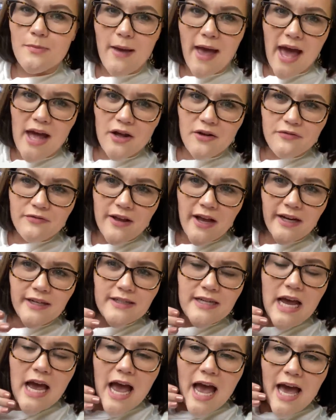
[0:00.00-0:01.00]
matte
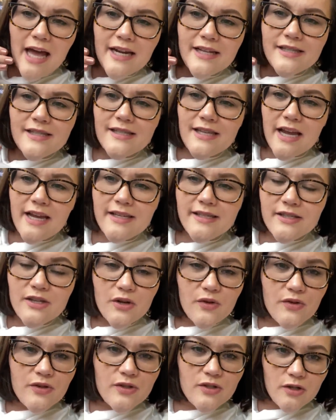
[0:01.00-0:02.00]
effect, and it stays
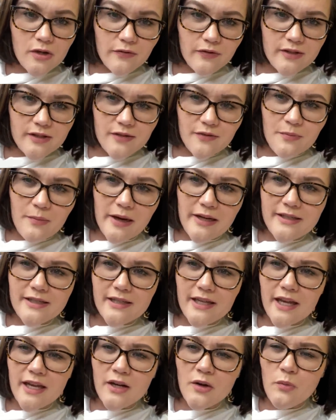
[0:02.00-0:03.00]
near the surface of my
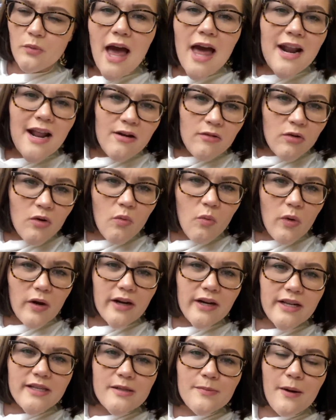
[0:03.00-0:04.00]
skin. And I don't know
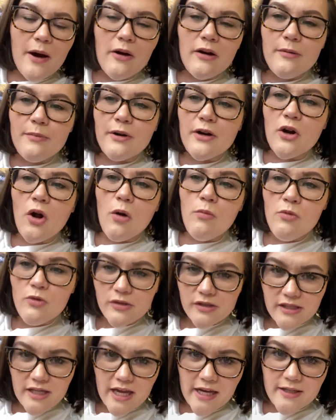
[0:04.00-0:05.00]
what it is about it, but it
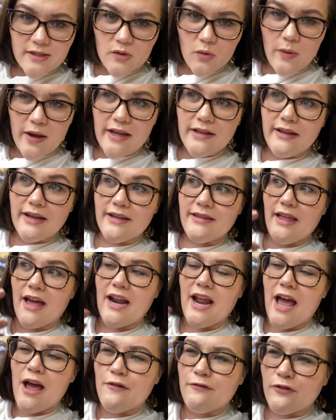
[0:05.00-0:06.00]
almost takes away like
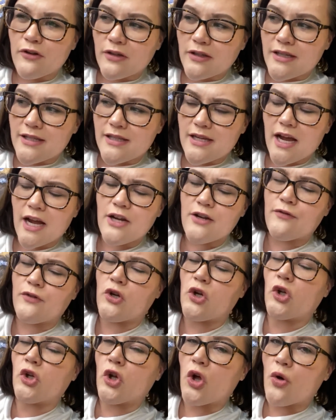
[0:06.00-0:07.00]
that effortless kind of
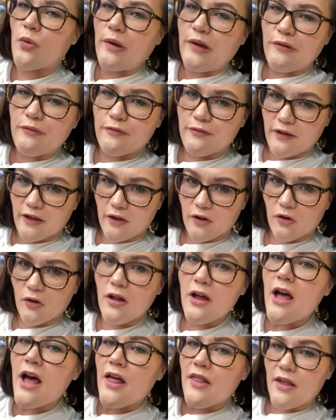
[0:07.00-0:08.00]
glowy
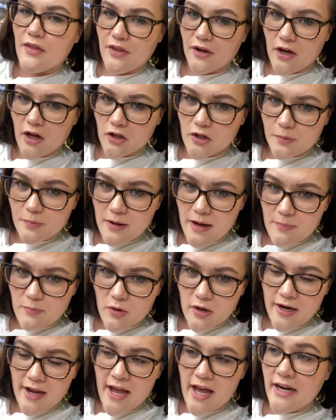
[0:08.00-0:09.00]
feel that the ColourPop
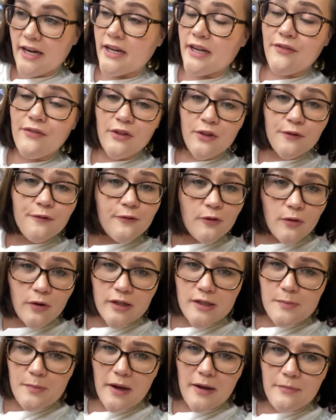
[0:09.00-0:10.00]
one had. And even the
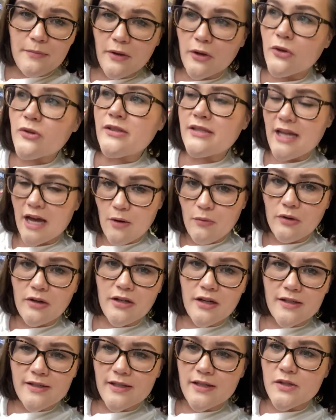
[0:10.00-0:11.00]
Florence by Mills, that
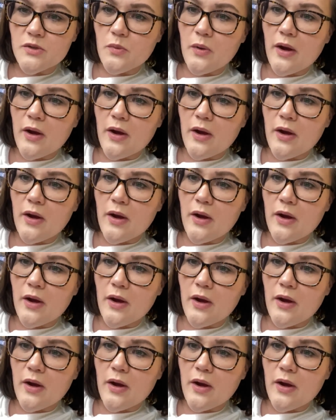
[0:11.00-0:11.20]
one does it as